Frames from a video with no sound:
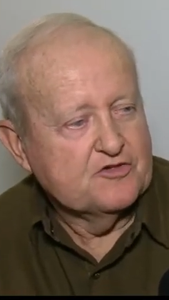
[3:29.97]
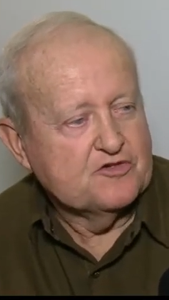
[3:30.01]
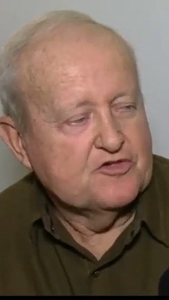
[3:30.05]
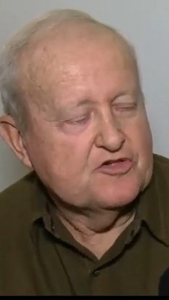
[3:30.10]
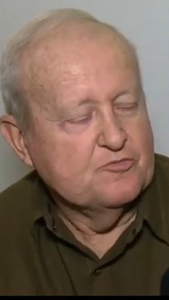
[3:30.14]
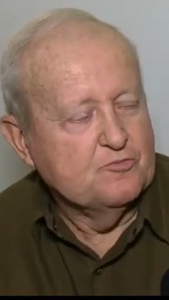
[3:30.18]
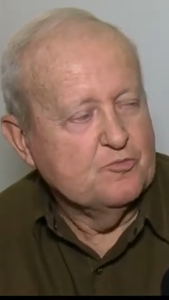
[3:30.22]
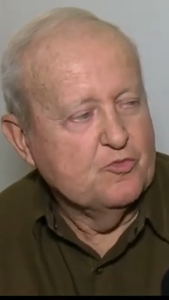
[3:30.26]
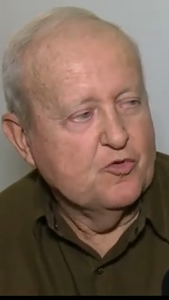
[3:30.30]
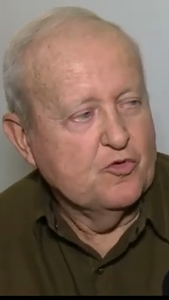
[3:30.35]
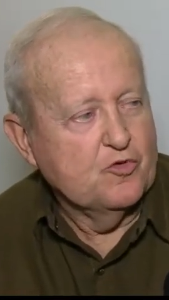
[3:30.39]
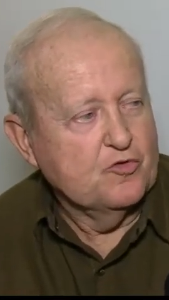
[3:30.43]
a
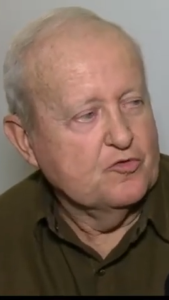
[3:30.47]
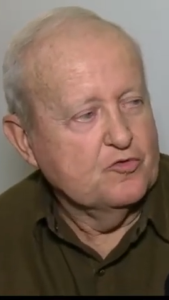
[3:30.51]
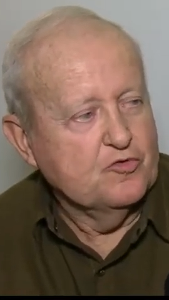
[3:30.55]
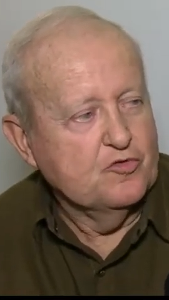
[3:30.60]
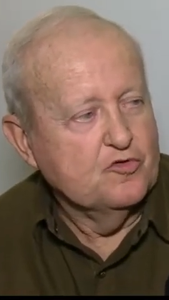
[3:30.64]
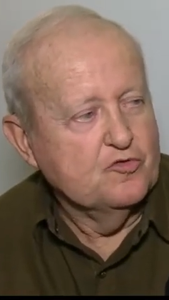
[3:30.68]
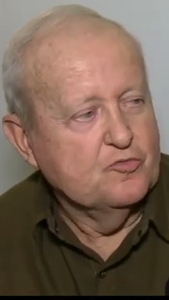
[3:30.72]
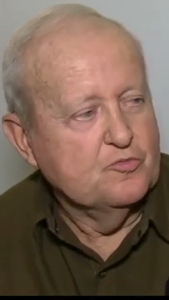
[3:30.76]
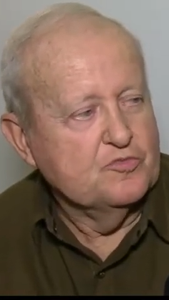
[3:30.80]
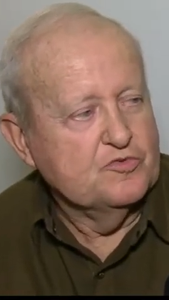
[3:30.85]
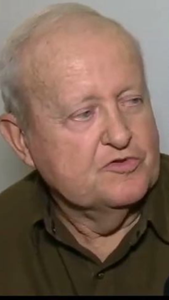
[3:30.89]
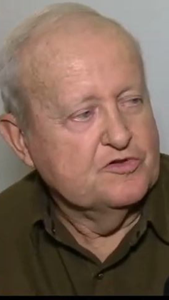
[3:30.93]
support
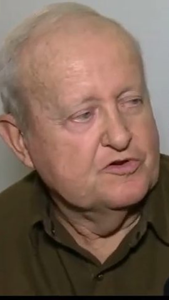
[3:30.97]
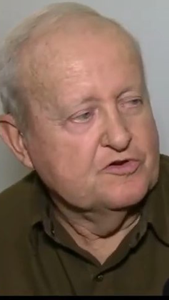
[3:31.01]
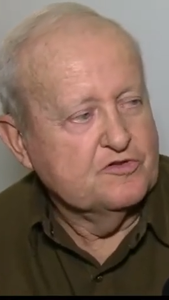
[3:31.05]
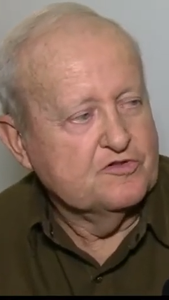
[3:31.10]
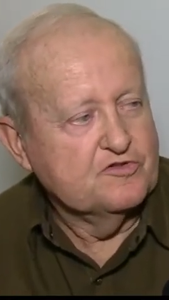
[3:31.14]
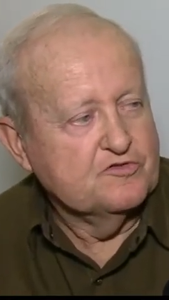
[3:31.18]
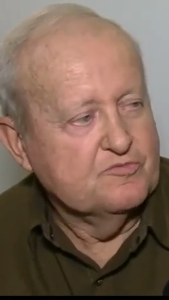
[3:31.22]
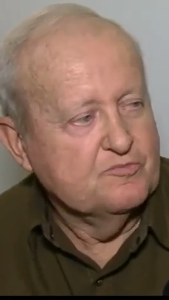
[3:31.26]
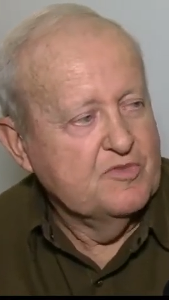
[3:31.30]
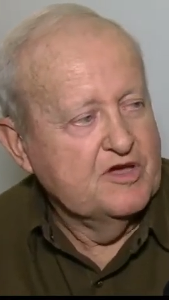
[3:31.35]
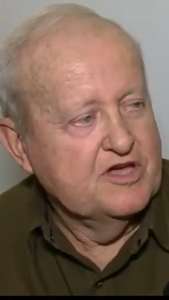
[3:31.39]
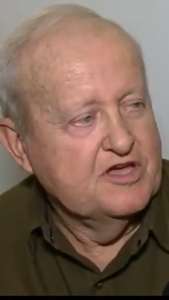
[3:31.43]
group that
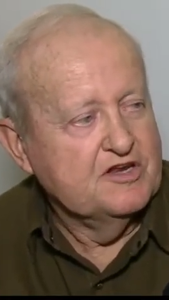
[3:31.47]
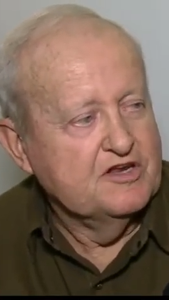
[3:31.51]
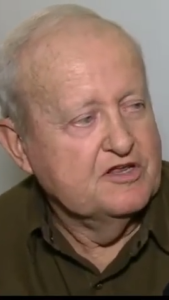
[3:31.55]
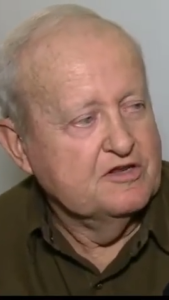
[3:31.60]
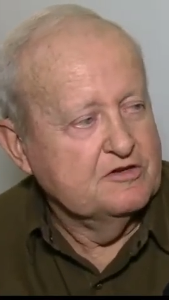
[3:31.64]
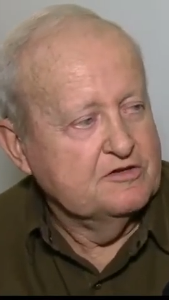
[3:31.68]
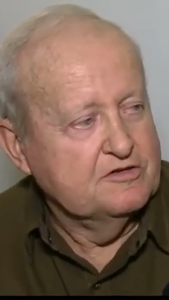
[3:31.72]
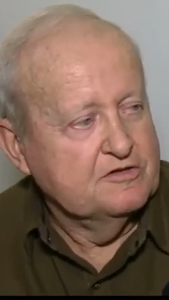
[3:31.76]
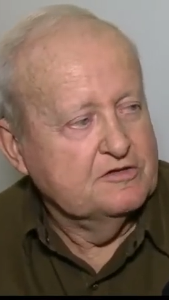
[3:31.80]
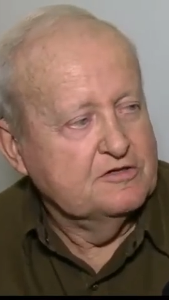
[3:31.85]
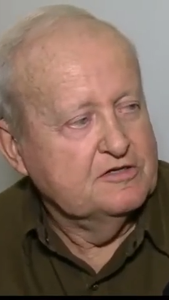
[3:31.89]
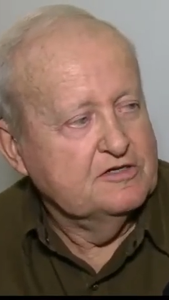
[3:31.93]
has made
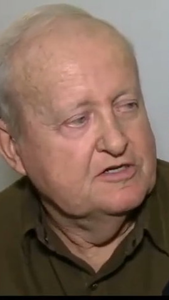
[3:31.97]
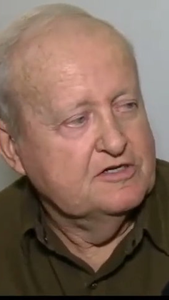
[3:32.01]
it